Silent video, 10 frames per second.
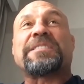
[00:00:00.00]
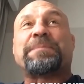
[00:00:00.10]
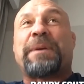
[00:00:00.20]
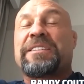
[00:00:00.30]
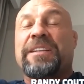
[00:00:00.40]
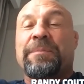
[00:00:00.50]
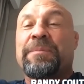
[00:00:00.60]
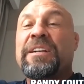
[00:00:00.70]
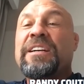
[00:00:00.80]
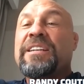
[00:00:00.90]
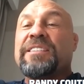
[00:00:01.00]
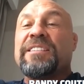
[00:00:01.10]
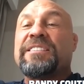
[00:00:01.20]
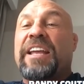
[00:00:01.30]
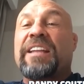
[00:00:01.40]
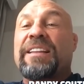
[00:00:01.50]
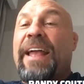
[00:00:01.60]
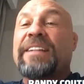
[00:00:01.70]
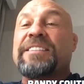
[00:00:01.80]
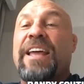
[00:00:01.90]
expect him to take
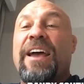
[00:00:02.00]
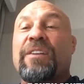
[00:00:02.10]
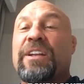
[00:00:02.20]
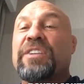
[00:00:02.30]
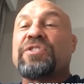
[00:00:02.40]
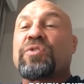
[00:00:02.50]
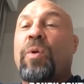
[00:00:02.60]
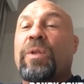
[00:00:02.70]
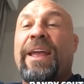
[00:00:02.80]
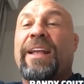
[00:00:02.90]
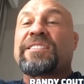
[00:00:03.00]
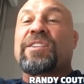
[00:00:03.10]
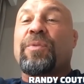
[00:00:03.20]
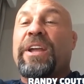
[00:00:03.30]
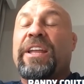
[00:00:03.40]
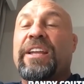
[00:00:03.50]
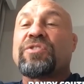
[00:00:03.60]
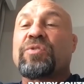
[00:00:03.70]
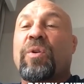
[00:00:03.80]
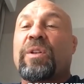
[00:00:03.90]
Lance down and control Lance the way he
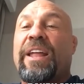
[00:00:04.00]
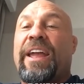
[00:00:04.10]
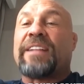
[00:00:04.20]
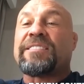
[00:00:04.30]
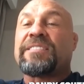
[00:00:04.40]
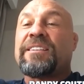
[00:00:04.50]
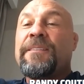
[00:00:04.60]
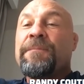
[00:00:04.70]
controlled Lance.